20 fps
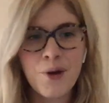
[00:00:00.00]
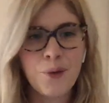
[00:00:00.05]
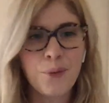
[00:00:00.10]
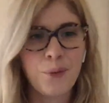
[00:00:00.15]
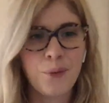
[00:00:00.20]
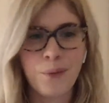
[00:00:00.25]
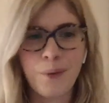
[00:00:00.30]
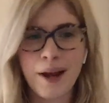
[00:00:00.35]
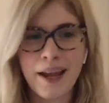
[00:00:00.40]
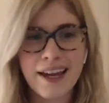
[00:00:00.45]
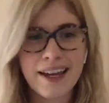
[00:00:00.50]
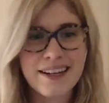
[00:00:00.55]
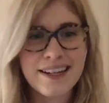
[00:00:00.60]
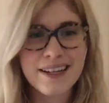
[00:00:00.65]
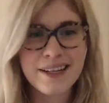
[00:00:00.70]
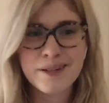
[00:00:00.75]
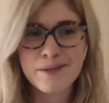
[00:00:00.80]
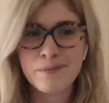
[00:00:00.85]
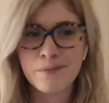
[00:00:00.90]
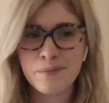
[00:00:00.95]

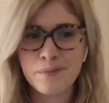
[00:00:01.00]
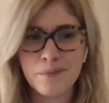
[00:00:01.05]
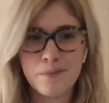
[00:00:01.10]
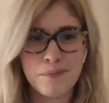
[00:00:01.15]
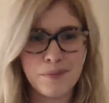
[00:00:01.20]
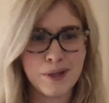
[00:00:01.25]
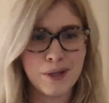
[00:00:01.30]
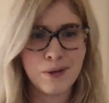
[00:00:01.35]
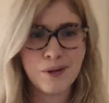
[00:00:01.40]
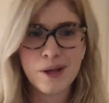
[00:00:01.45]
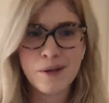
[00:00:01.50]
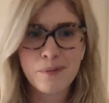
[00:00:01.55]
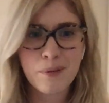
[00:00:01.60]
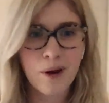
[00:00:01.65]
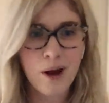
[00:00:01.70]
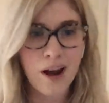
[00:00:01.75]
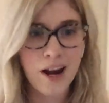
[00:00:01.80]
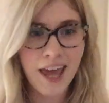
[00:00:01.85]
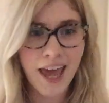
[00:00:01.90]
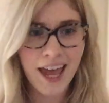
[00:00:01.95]
random beauty
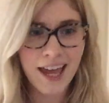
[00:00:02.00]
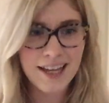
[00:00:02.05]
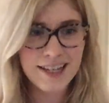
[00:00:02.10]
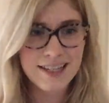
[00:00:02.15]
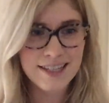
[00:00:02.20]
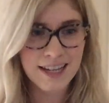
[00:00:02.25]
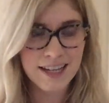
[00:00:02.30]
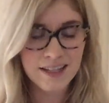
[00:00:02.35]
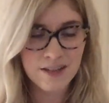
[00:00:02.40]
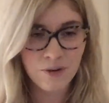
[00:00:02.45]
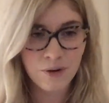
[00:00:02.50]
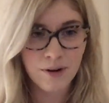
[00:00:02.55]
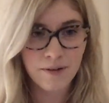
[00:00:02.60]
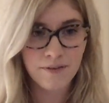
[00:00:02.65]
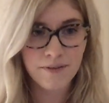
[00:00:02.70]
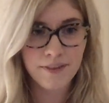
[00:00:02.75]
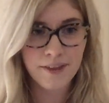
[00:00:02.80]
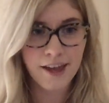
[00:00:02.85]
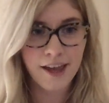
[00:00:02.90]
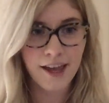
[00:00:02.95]
products, that sort
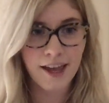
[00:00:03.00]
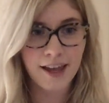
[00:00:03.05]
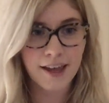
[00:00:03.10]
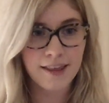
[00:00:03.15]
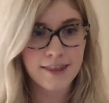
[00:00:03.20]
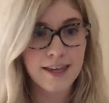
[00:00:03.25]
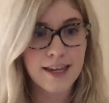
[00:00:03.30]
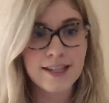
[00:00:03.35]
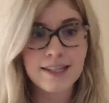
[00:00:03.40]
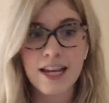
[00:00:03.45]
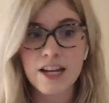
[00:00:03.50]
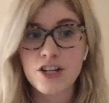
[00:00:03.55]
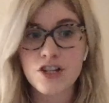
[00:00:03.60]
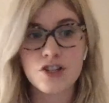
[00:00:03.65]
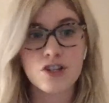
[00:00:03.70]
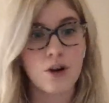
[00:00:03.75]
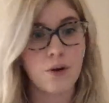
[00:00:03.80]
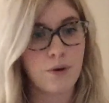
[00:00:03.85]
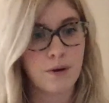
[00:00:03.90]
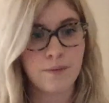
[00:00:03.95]
of thing, things I
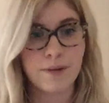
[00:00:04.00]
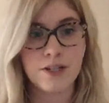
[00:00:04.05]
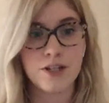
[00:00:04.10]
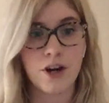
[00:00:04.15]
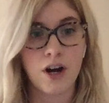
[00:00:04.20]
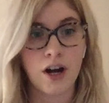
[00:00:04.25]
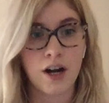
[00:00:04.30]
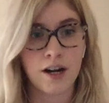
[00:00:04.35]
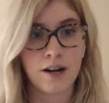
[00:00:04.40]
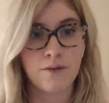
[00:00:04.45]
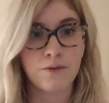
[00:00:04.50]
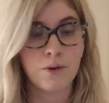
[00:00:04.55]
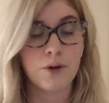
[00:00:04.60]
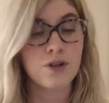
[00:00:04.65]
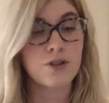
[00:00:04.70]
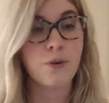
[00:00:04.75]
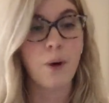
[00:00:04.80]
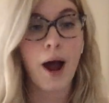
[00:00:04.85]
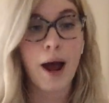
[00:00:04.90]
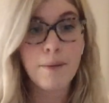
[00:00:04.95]
just don't want to be targeted
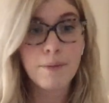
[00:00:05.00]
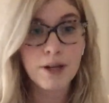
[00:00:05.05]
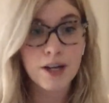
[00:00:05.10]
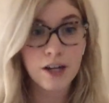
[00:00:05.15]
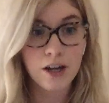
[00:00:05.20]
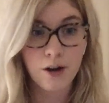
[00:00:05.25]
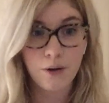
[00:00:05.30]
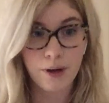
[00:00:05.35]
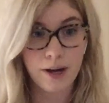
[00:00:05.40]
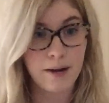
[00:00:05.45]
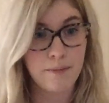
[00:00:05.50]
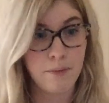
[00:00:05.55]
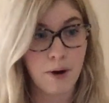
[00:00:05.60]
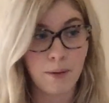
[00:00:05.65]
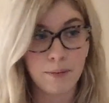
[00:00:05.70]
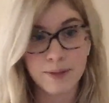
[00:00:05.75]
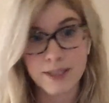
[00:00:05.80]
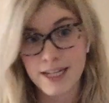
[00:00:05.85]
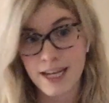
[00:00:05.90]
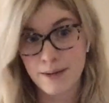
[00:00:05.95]
for. So I'm going to go in and
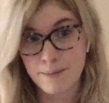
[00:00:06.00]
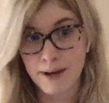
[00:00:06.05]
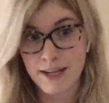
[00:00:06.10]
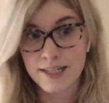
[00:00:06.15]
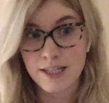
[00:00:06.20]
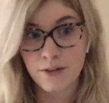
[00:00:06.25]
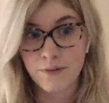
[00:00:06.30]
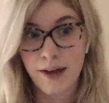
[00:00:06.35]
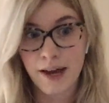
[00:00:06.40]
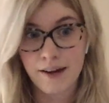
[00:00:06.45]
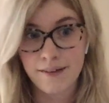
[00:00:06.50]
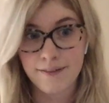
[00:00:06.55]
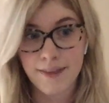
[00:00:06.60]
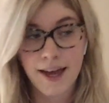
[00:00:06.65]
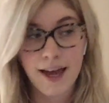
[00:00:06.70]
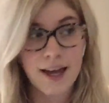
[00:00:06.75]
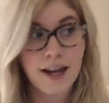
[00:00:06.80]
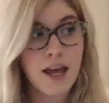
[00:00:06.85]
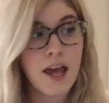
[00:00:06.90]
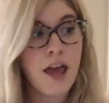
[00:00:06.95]
probably take myself out of
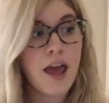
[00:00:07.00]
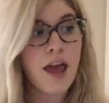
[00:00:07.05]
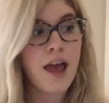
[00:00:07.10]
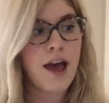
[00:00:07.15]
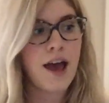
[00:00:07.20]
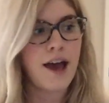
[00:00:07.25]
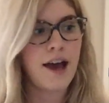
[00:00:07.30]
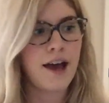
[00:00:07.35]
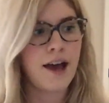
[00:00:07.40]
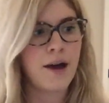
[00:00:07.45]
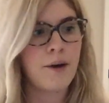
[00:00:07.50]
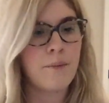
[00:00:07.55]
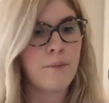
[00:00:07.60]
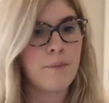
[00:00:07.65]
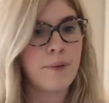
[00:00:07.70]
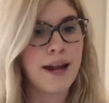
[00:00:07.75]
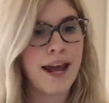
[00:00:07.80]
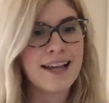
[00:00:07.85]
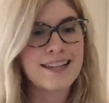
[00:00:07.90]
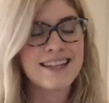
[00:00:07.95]
that.
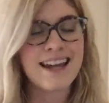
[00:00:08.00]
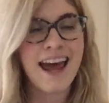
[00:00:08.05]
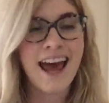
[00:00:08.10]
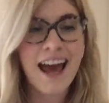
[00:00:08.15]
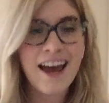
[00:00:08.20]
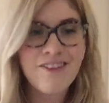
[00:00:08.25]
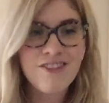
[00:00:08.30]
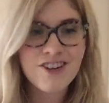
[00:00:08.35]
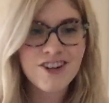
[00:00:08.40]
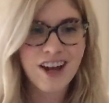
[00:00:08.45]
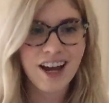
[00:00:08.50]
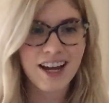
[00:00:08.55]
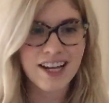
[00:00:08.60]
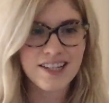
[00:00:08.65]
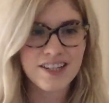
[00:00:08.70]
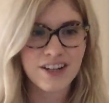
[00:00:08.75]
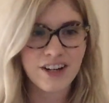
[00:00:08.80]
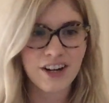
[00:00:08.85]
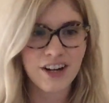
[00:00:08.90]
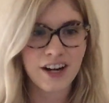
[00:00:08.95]
But as an
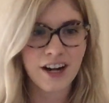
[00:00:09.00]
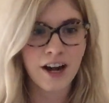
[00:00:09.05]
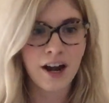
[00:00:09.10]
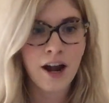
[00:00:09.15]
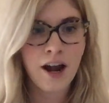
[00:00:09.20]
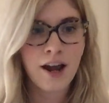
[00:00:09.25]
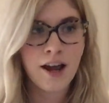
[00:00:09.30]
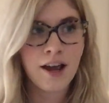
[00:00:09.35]
advertiser,